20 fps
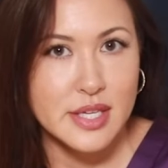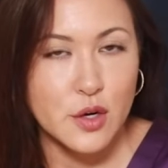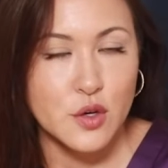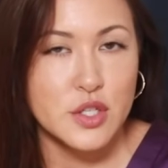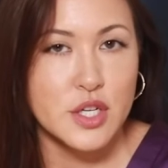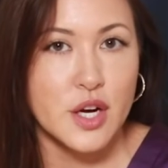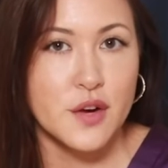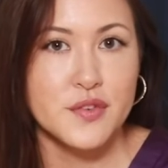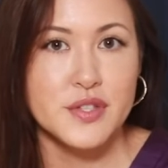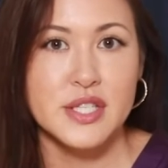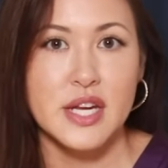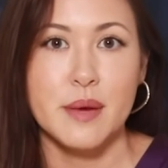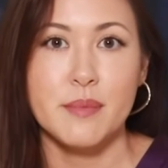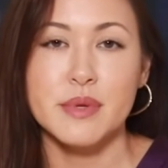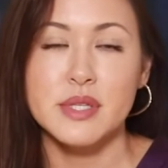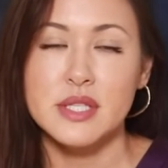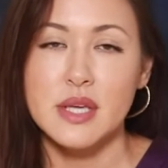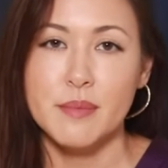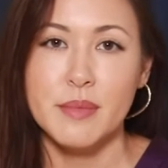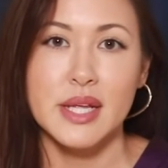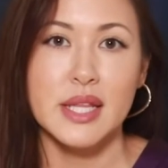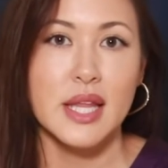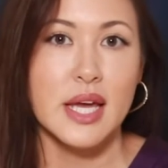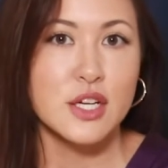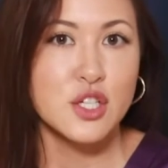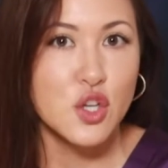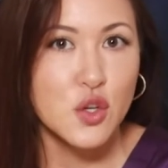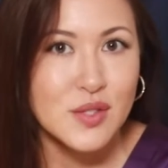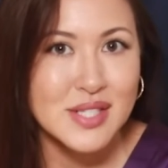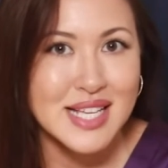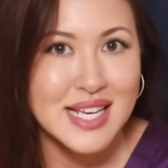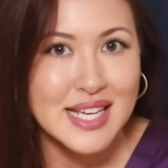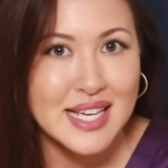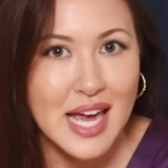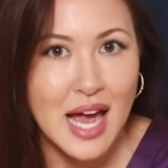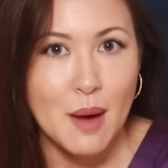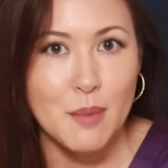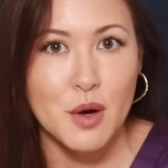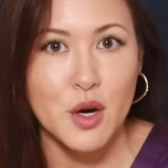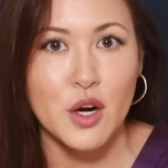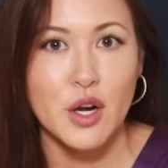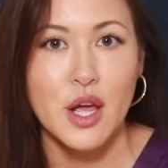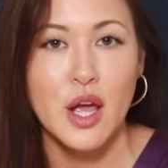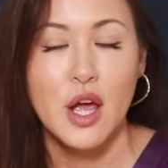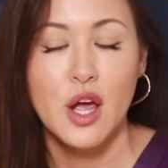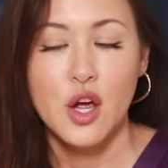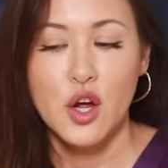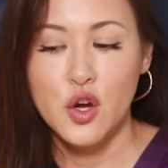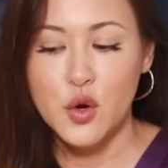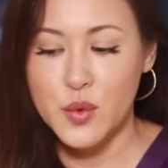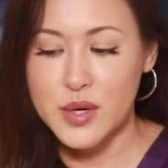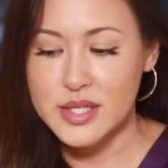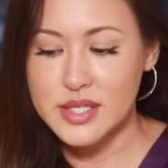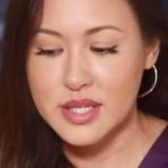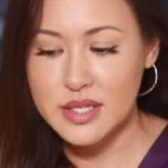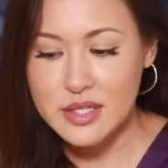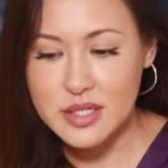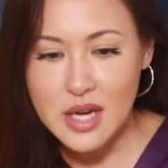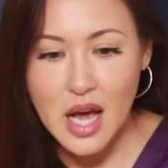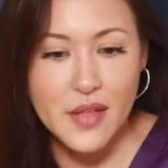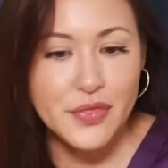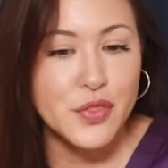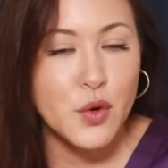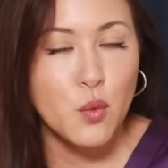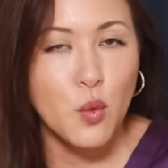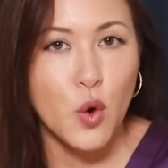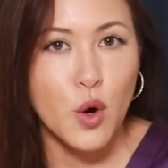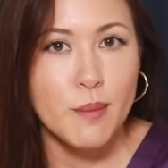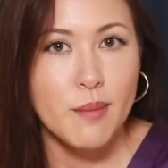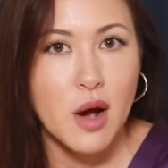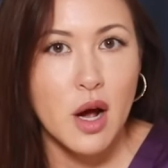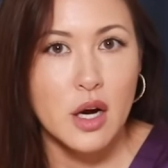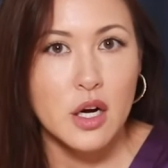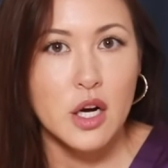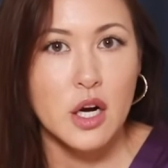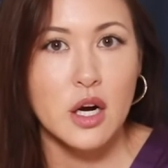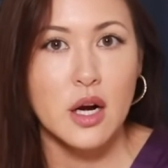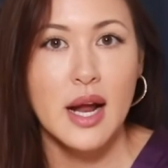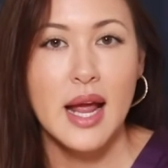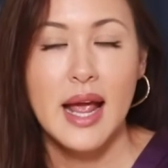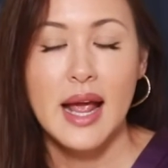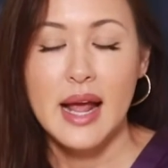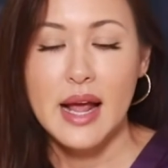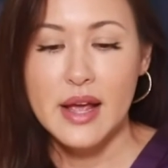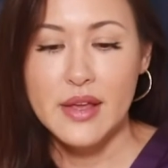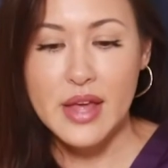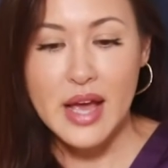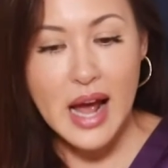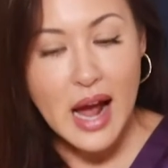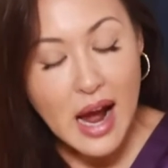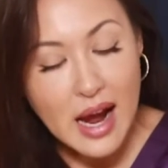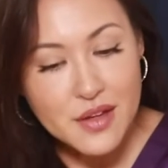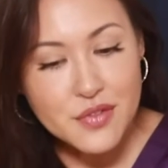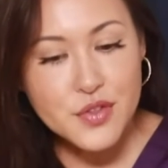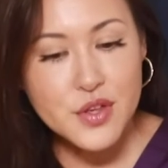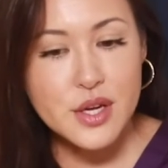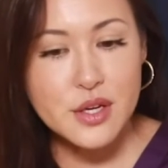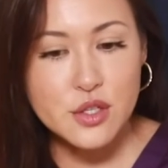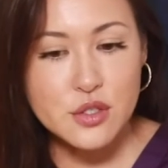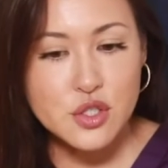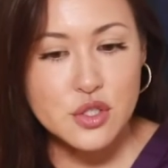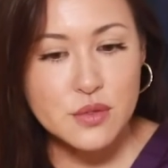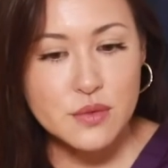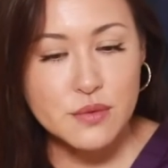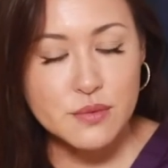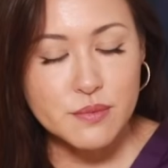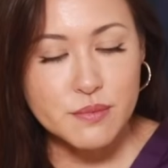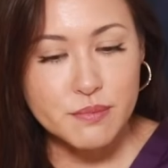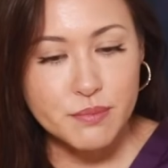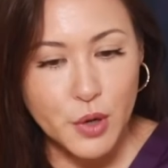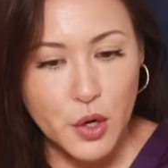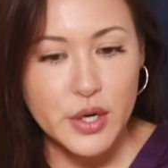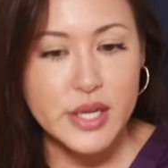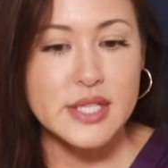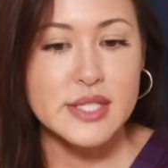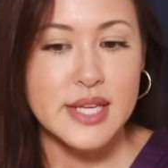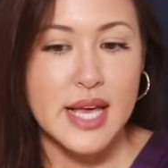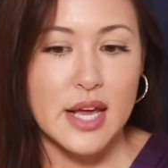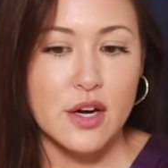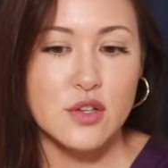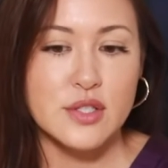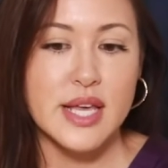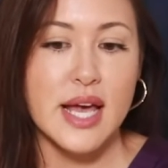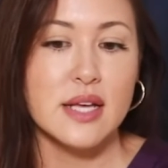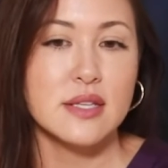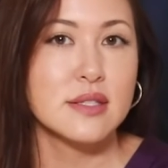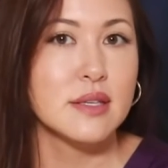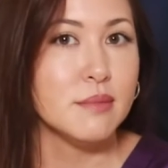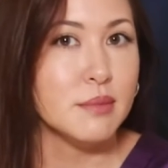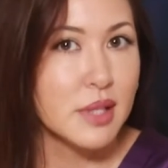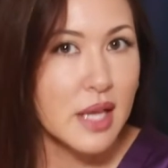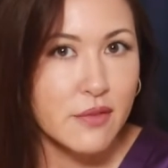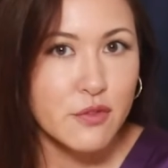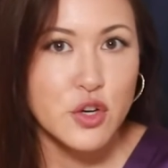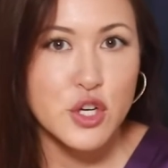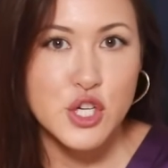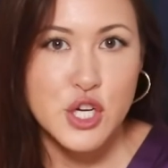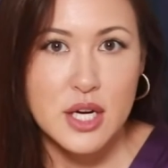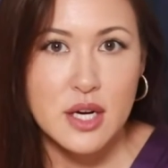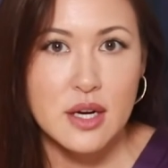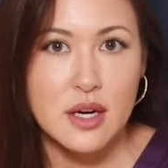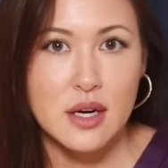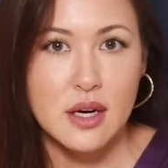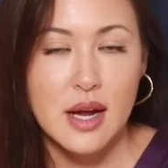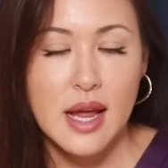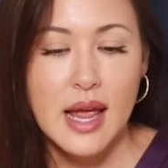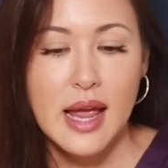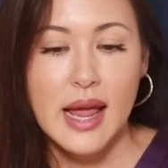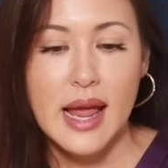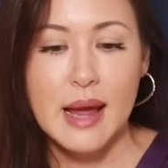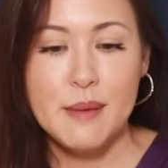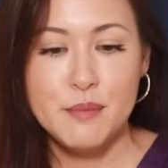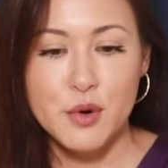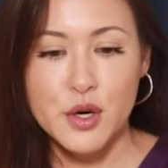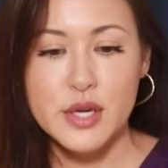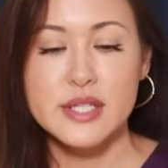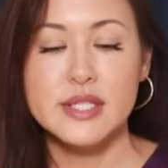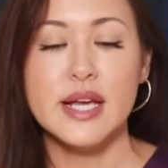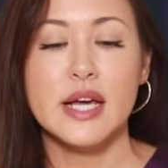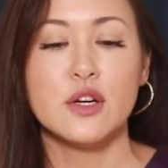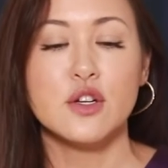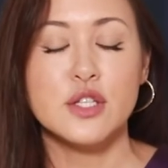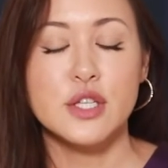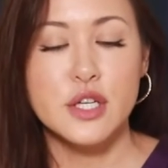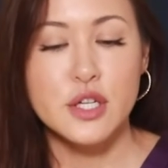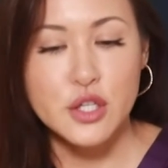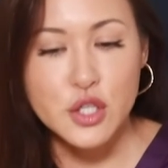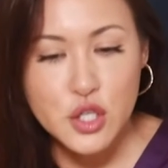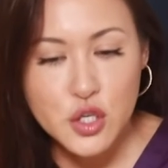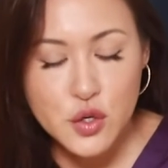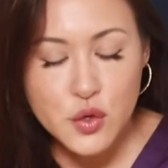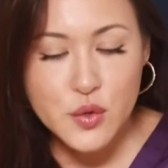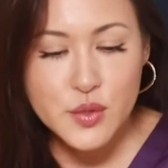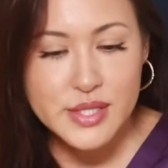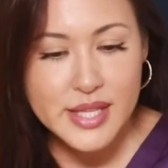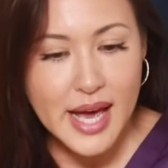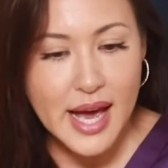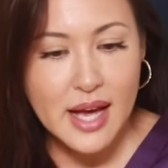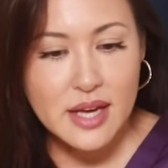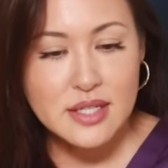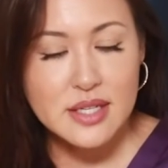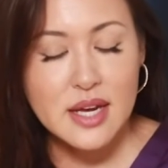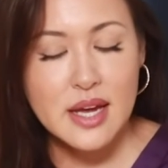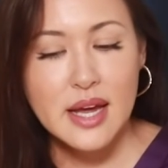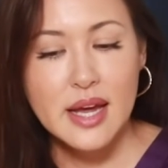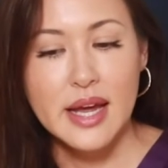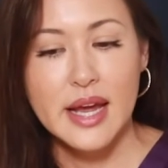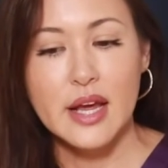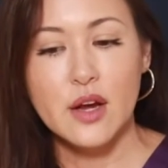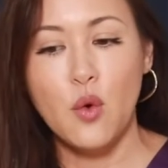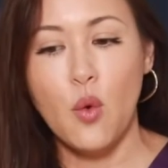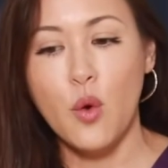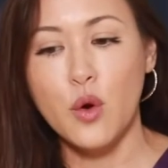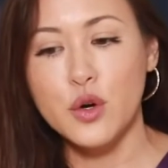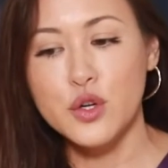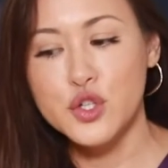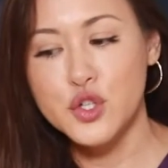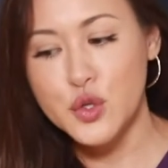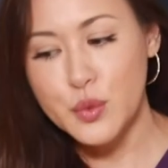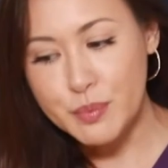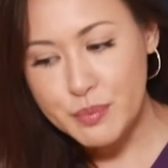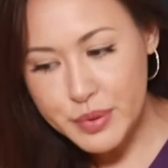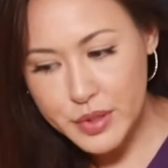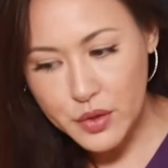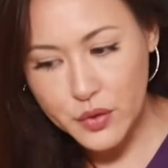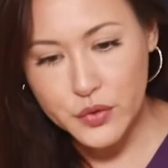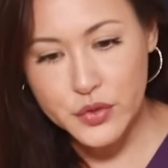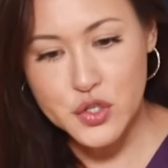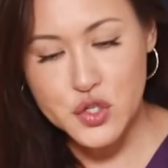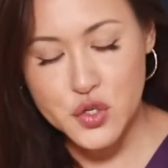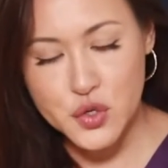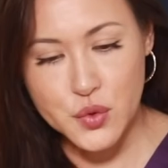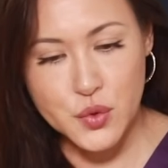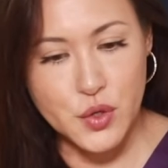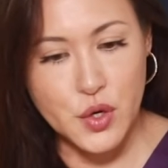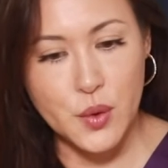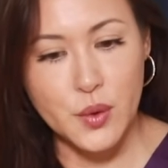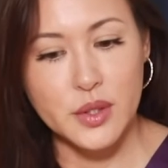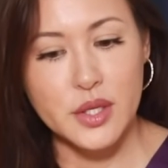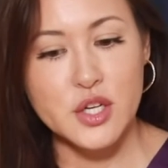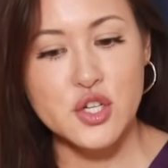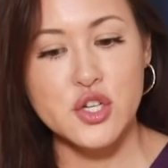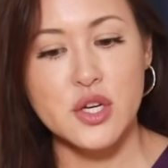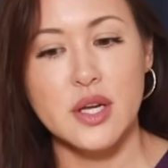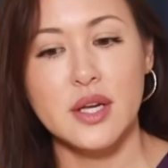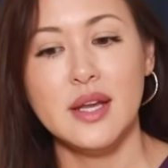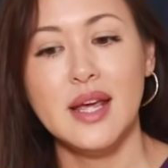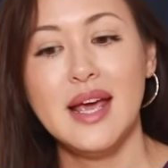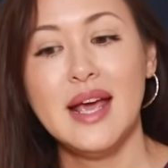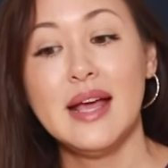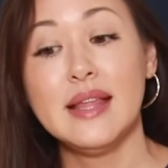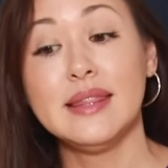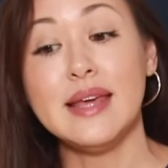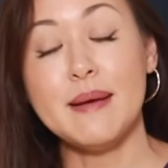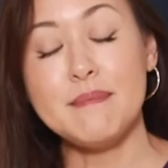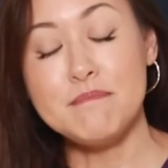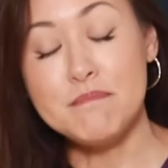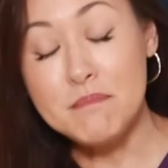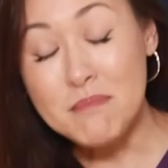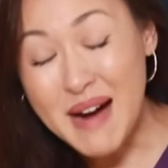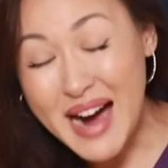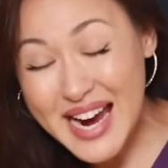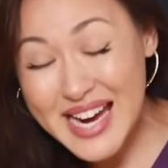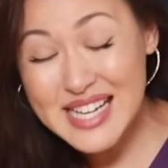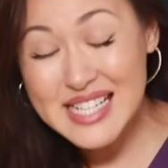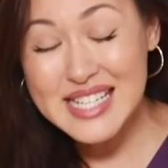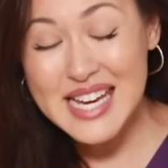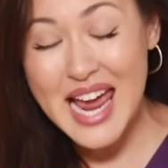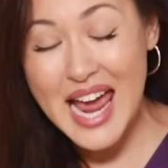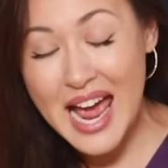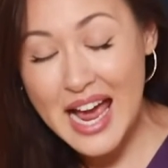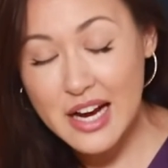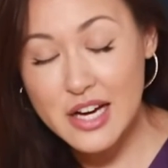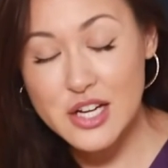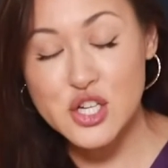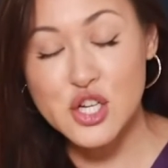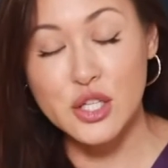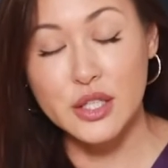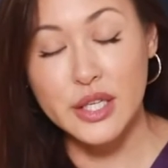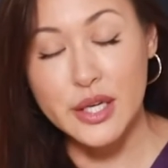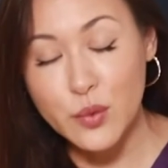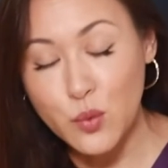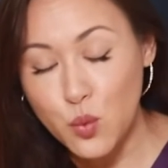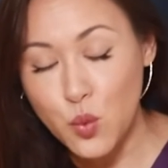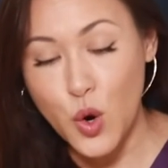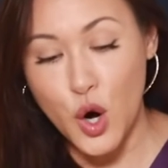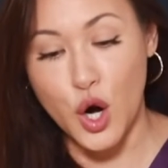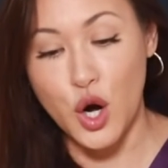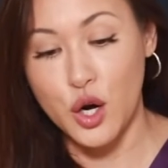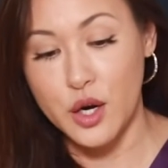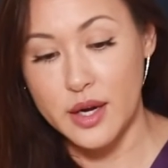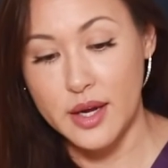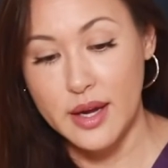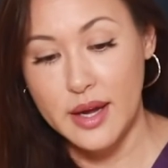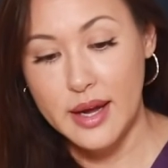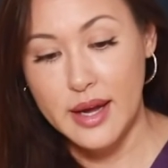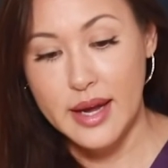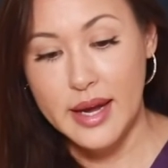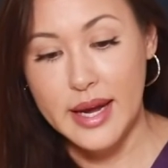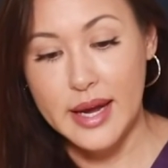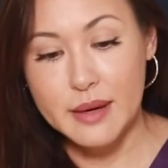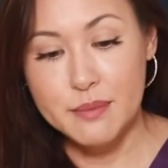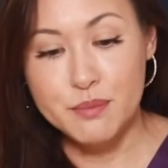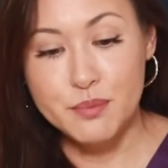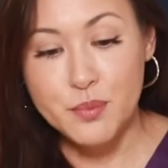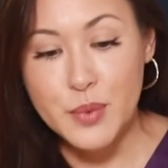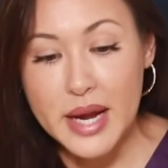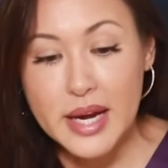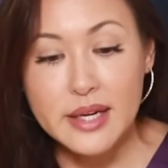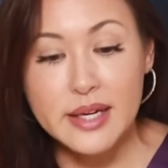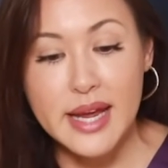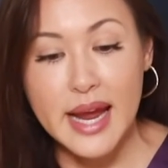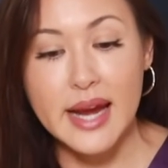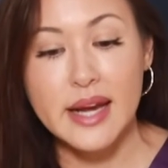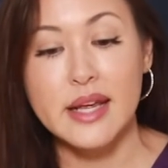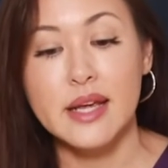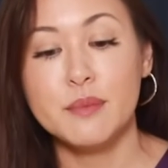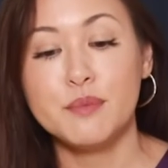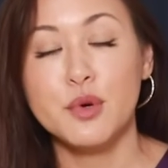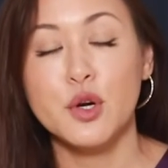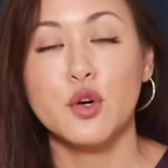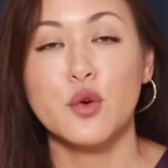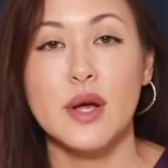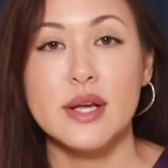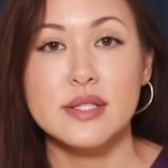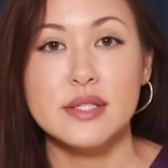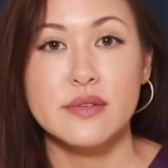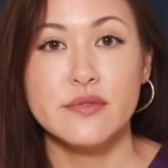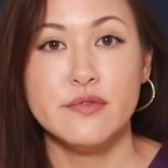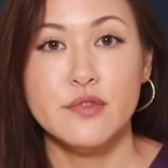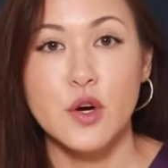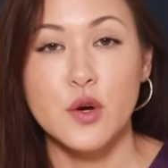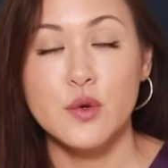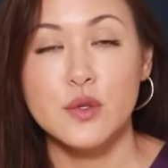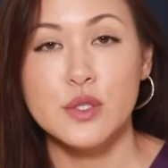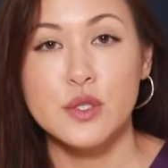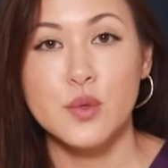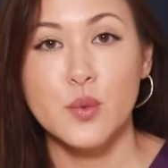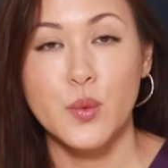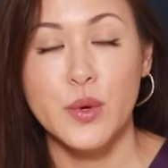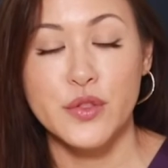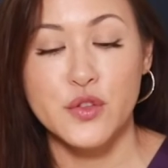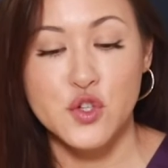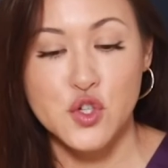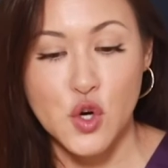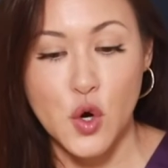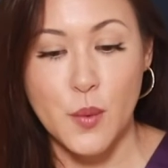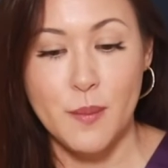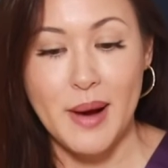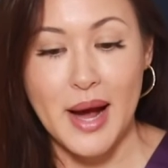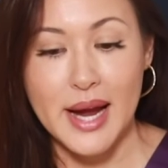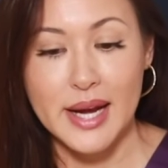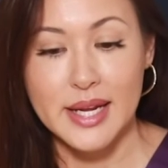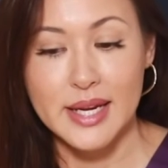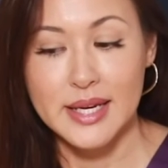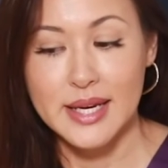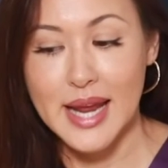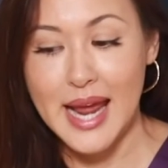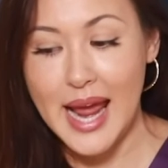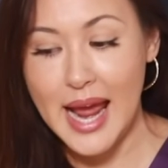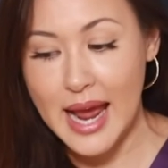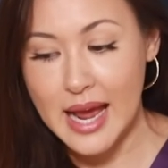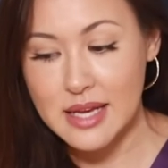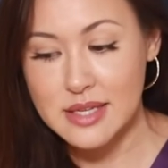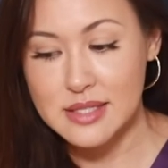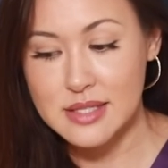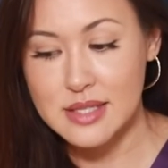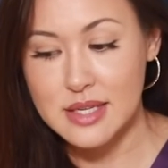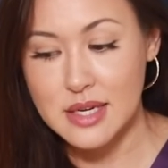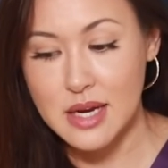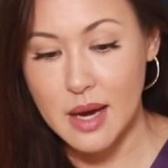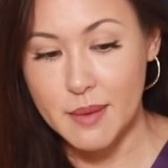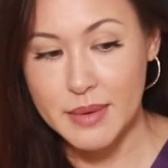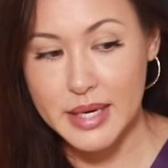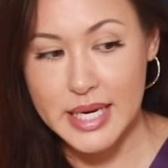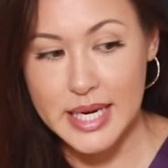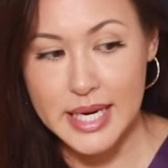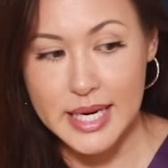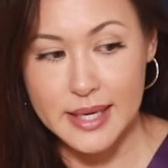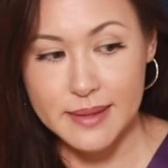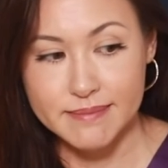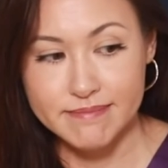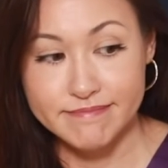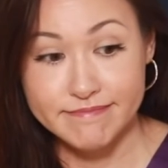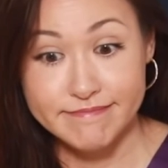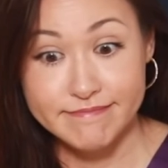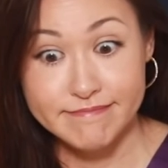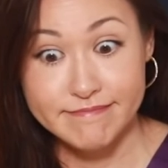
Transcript: Secretary of State, but somebody like Tulsi Gabbard, who is not the warmonger, I think Bernie Sanders has some leverage here, and Bernie Sanders could use that in order to build a true coalition that might actually work in gaining progressive votes with Joe Biden as the nominee.